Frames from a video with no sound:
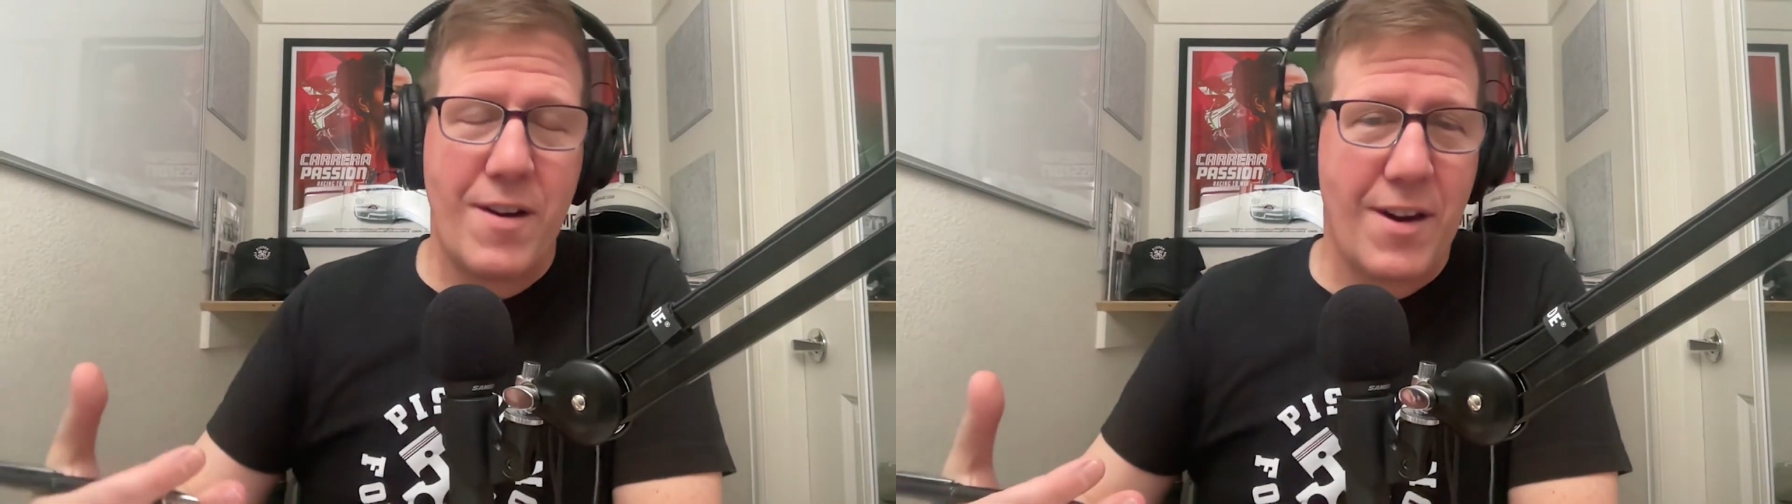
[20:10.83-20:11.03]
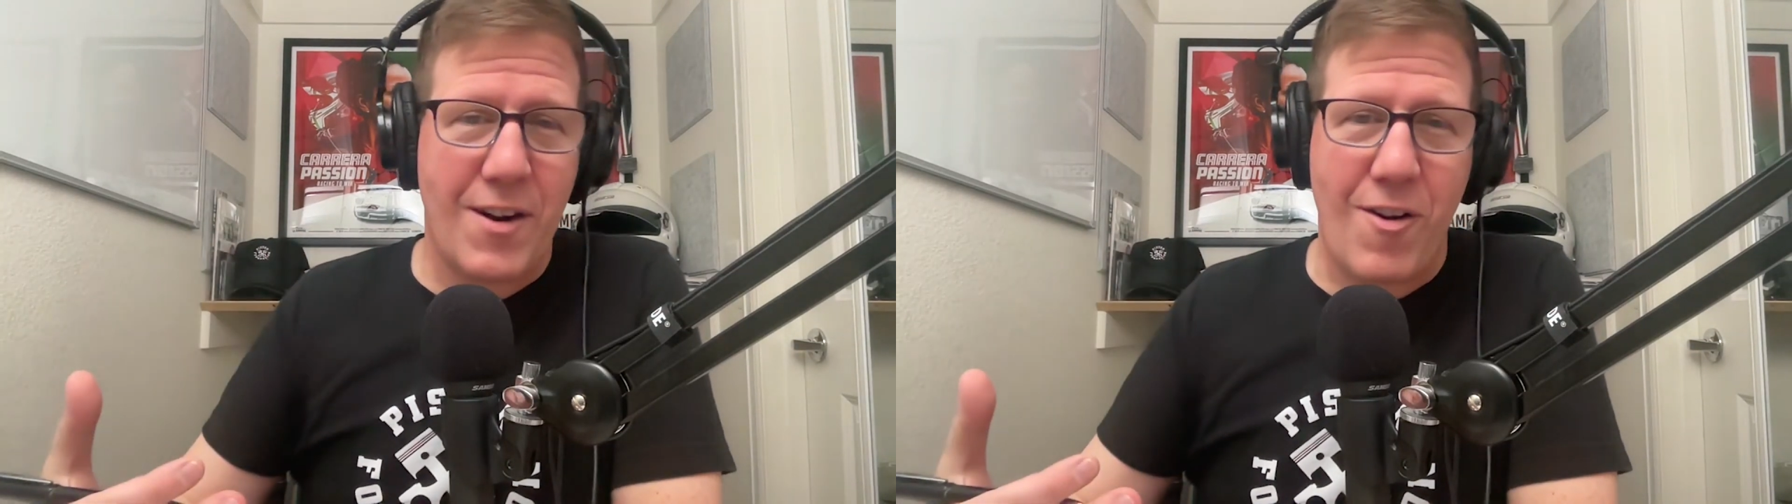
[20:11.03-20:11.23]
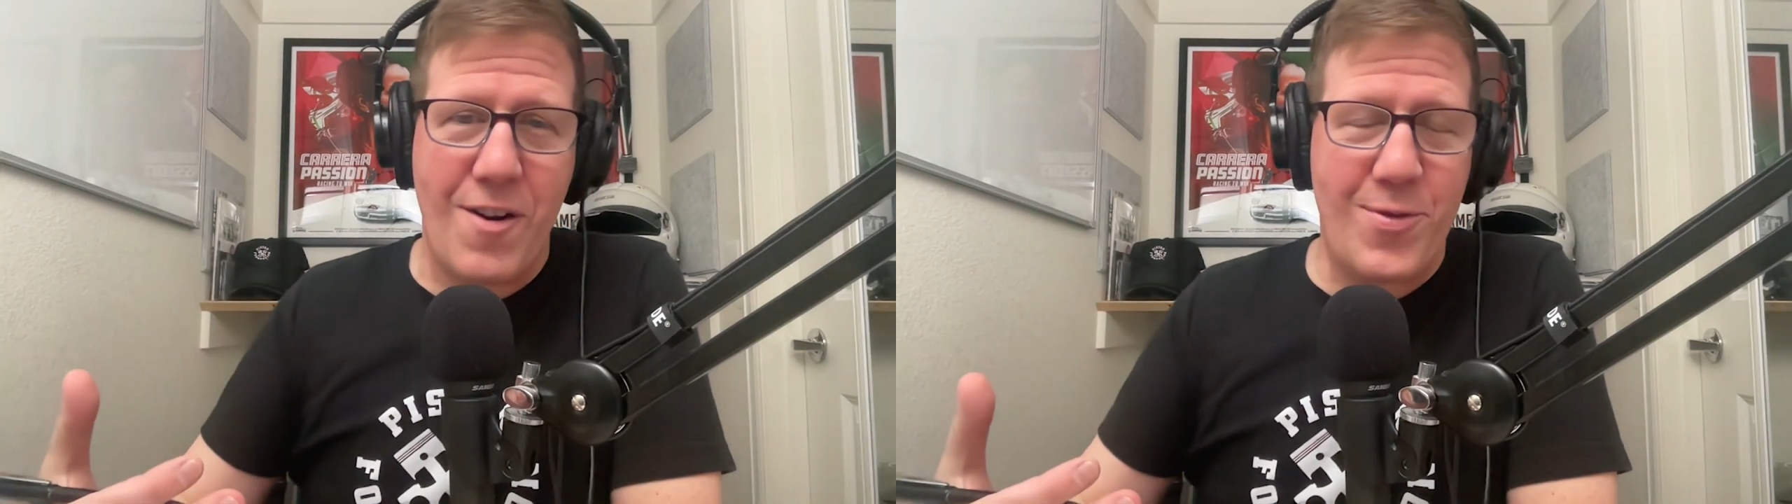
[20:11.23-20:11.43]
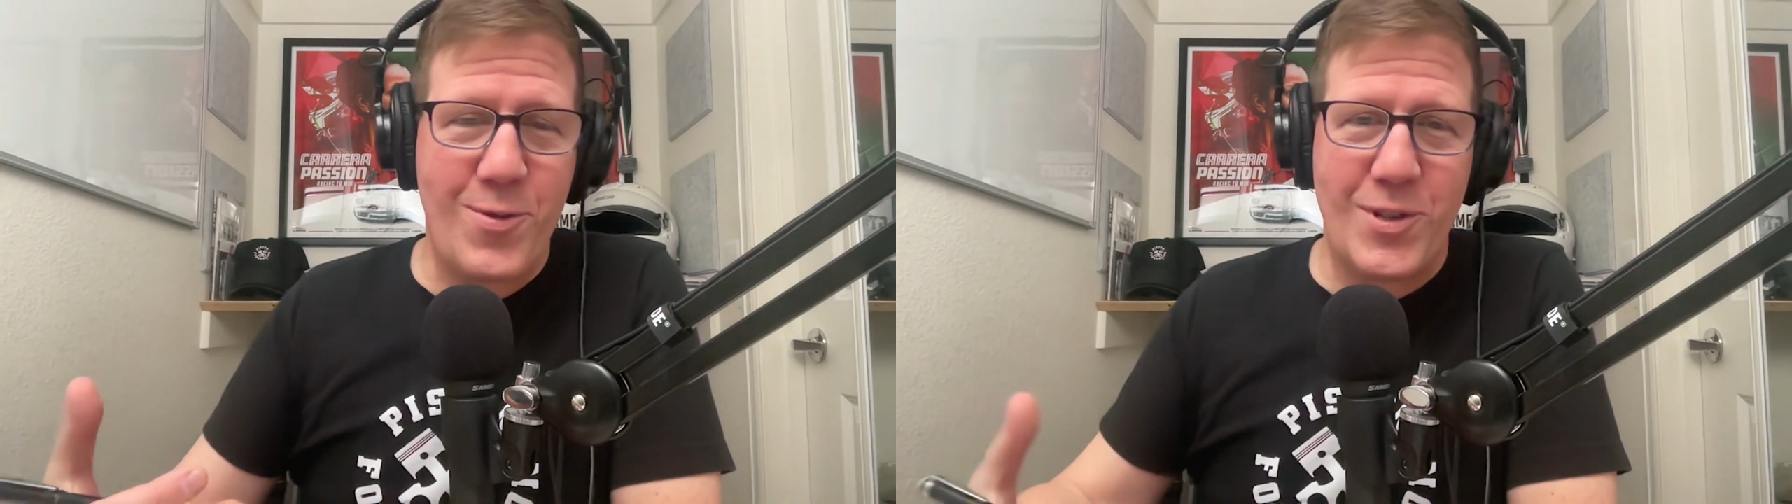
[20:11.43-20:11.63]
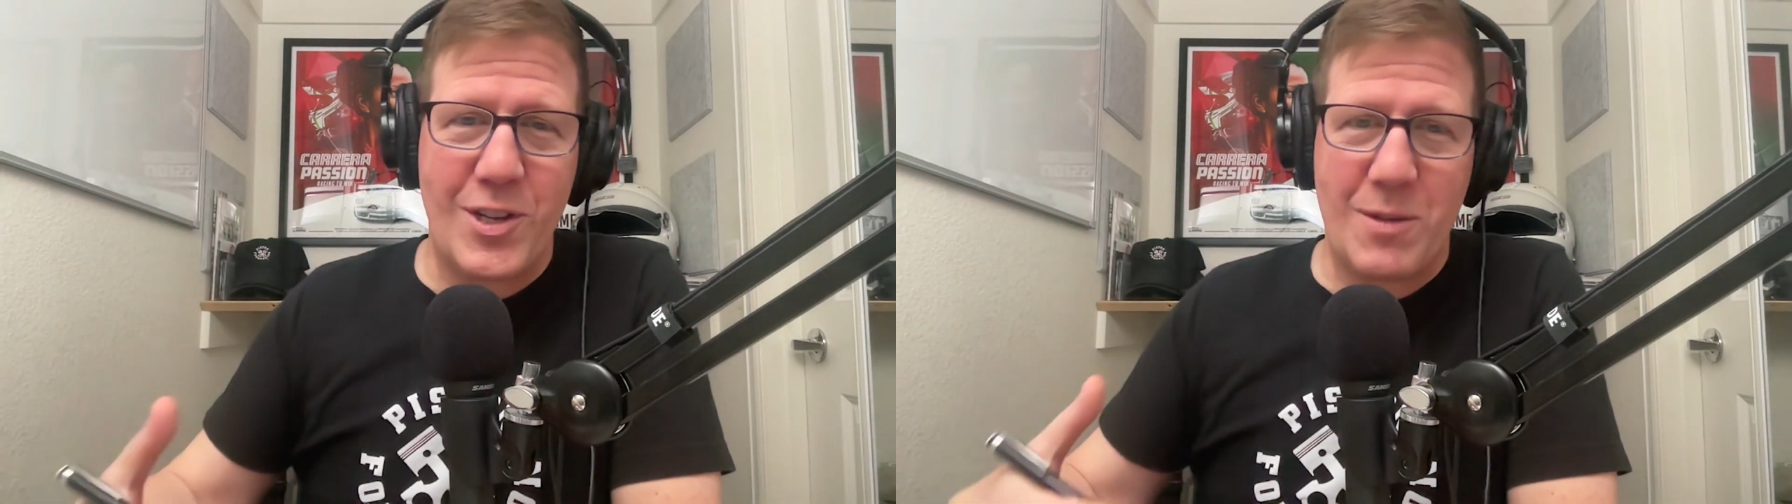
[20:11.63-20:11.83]
a car
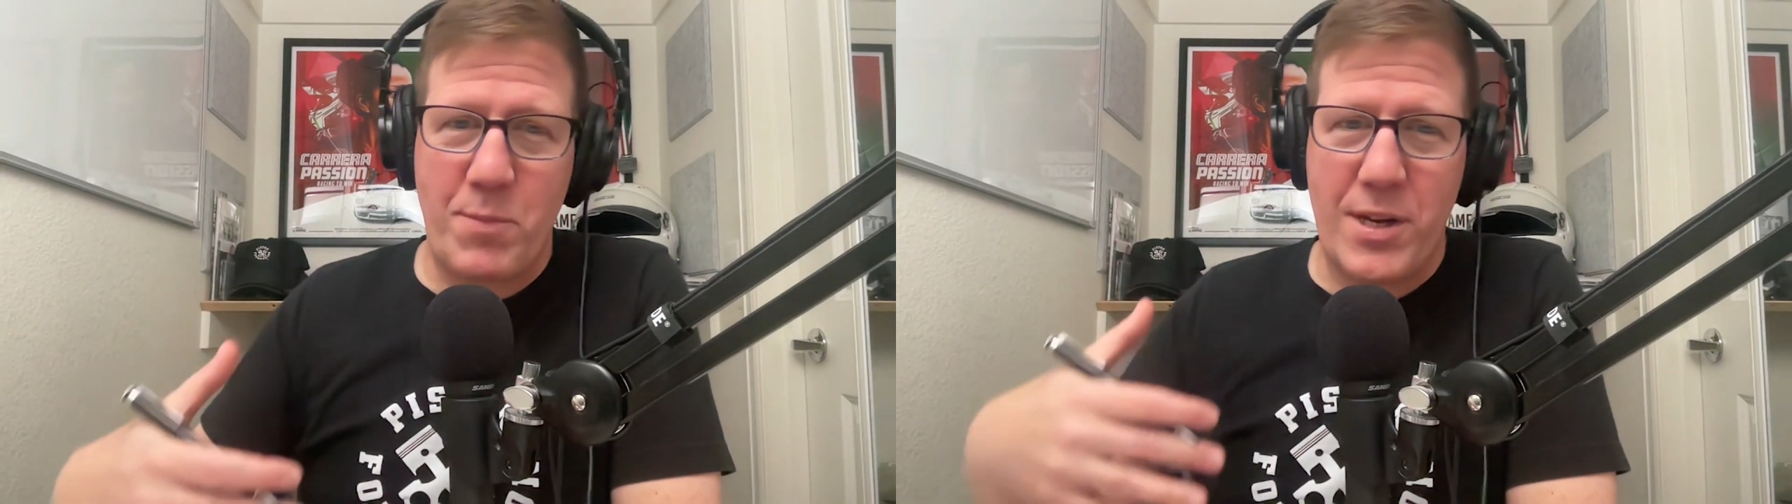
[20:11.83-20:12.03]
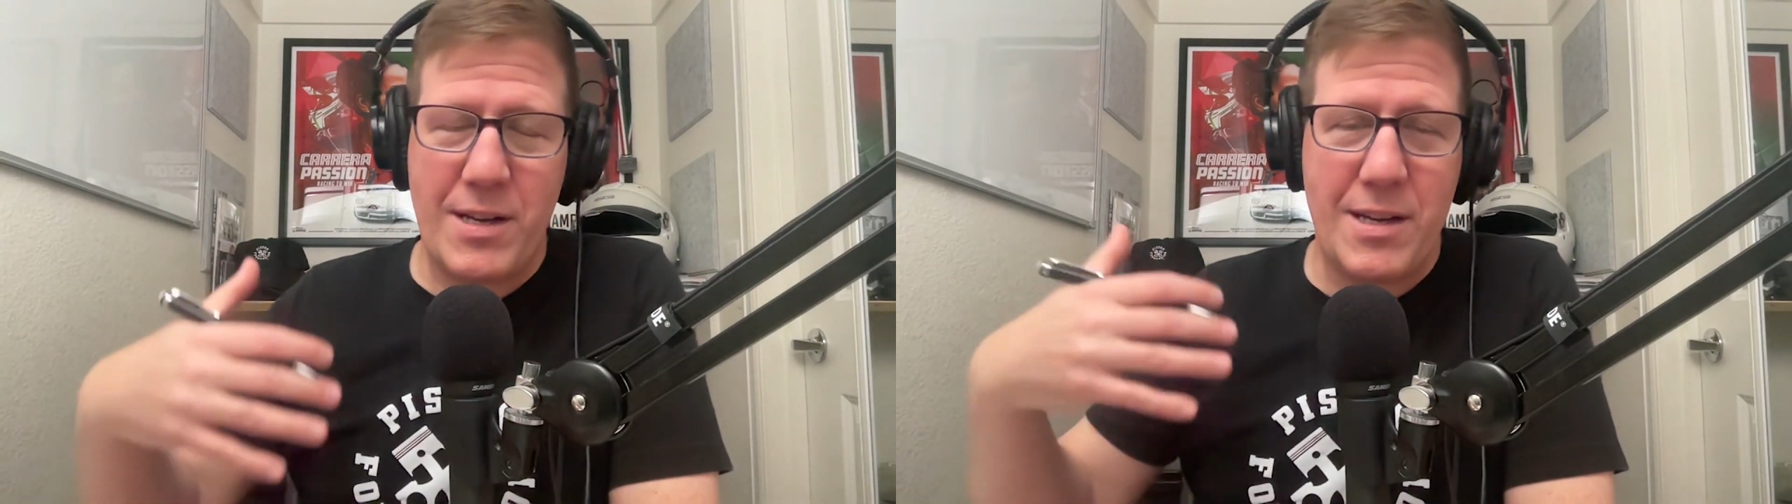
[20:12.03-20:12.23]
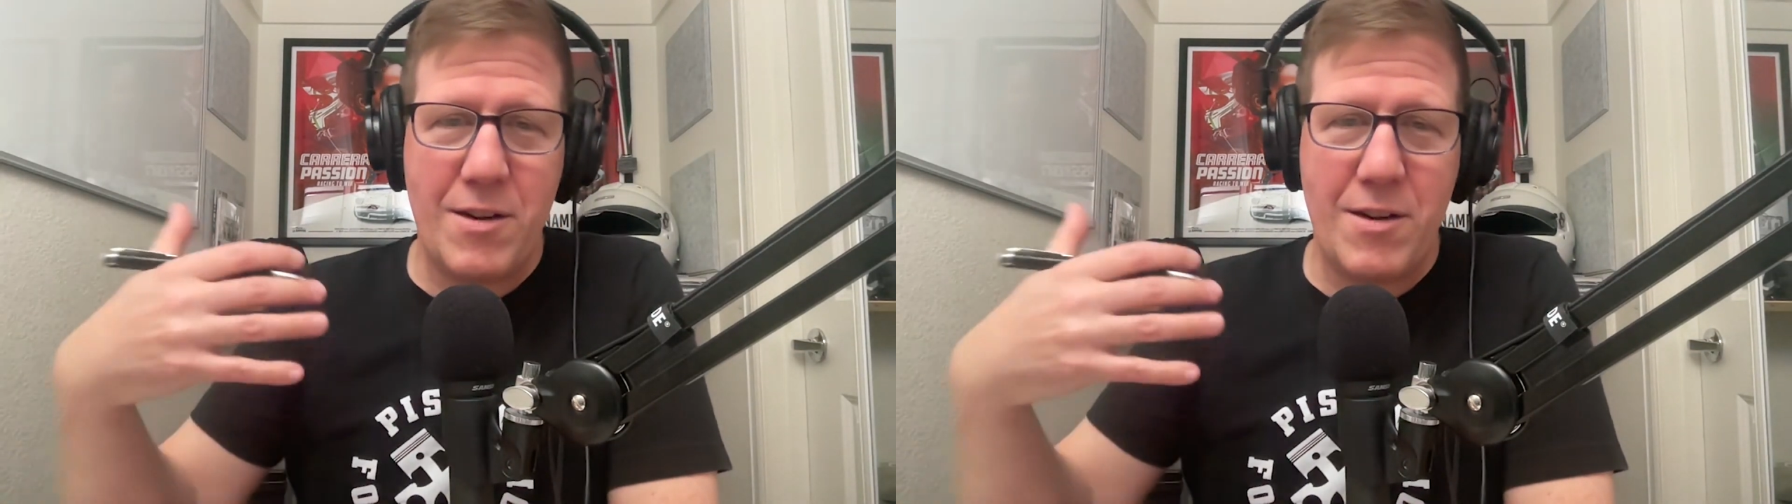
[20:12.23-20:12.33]
enthusiast, but